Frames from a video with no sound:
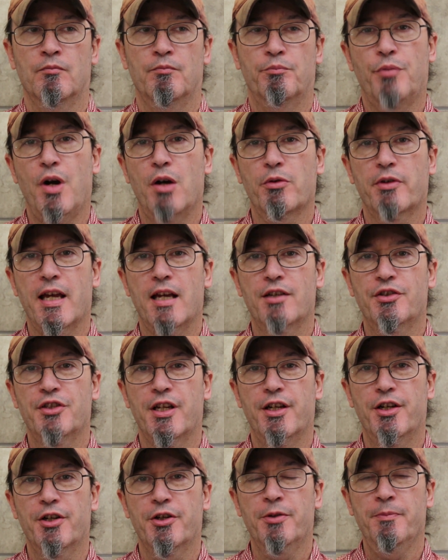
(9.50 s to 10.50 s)
broadcast
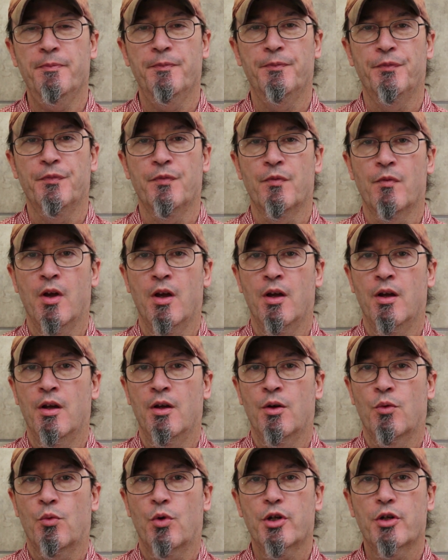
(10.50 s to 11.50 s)
here.
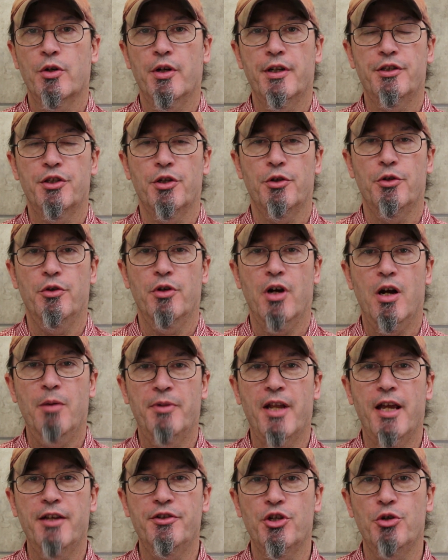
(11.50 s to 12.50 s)
We're going to
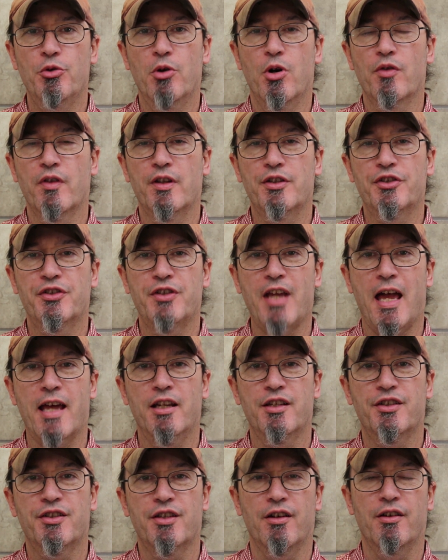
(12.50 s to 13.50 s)
update you on the
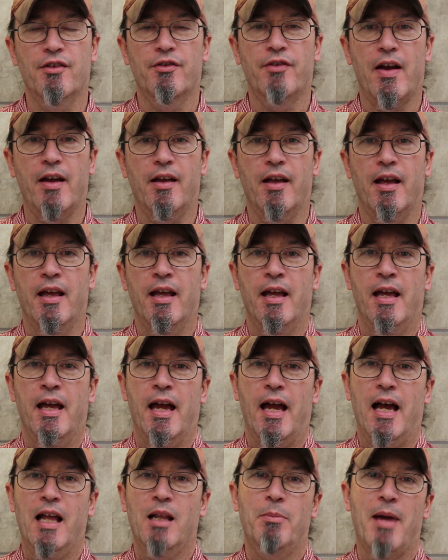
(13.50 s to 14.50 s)
status of
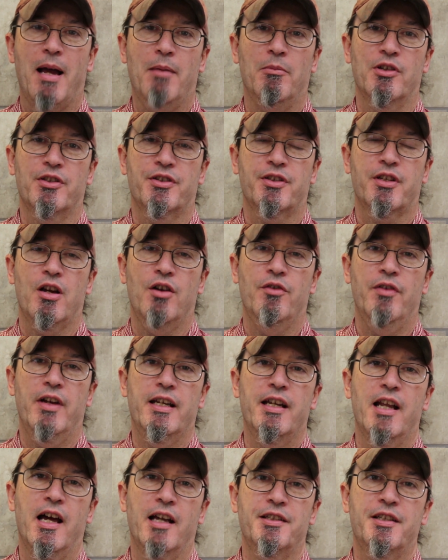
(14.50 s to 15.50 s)
Alabama's
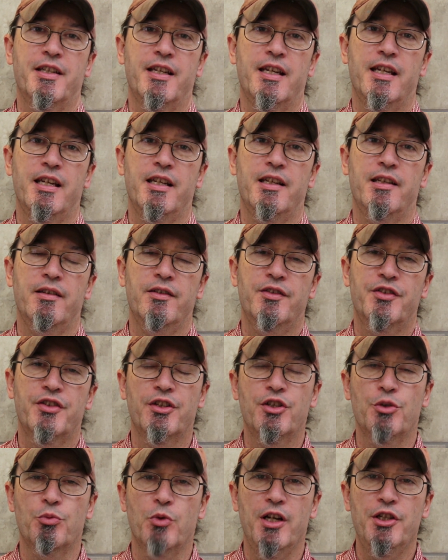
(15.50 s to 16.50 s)
COVID-19
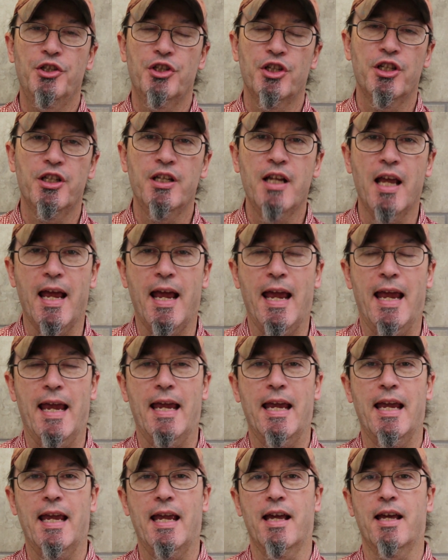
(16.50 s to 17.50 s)
situation,
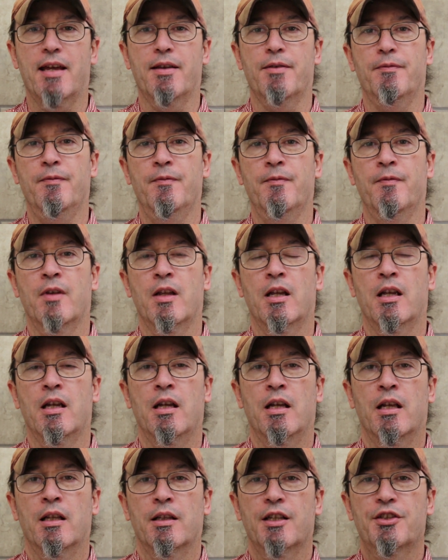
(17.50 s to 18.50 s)
and
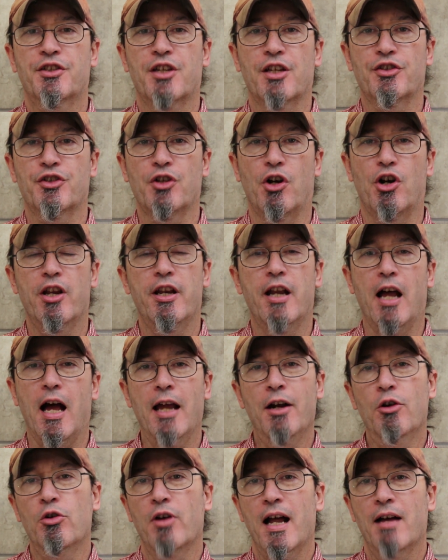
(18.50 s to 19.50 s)
let's get started.
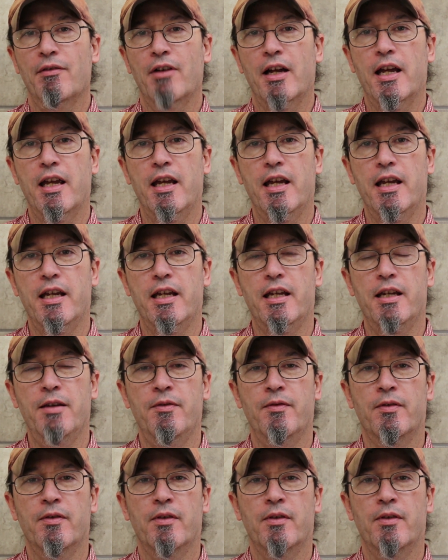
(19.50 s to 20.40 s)
I don't have a